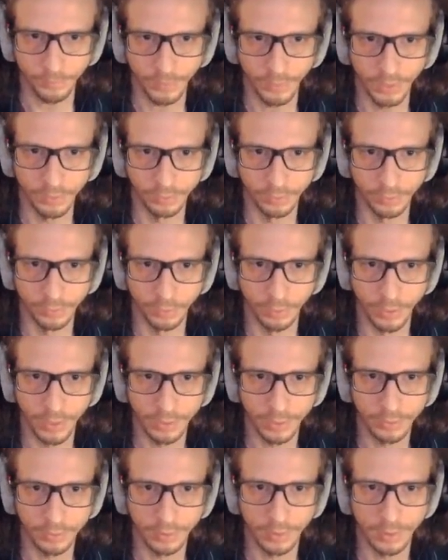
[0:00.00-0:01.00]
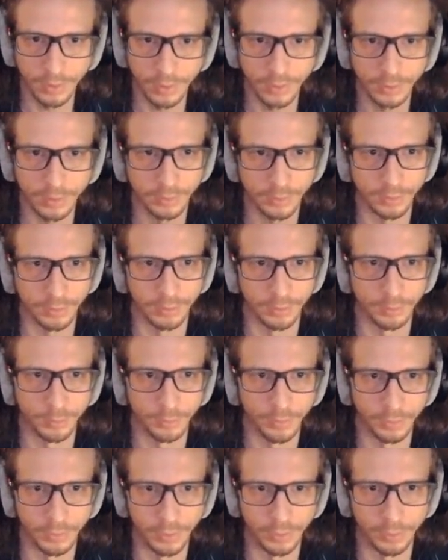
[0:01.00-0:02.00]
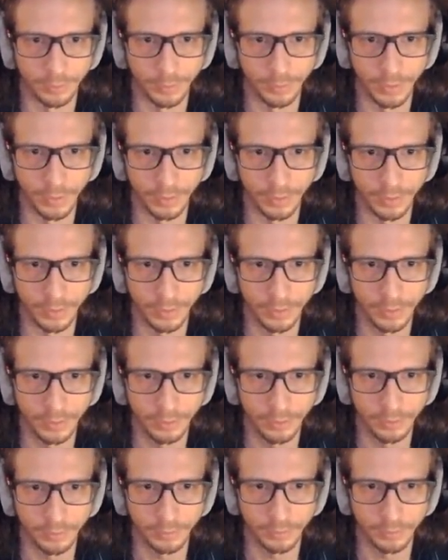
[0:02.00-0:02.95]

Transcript: so headline, let's put this back in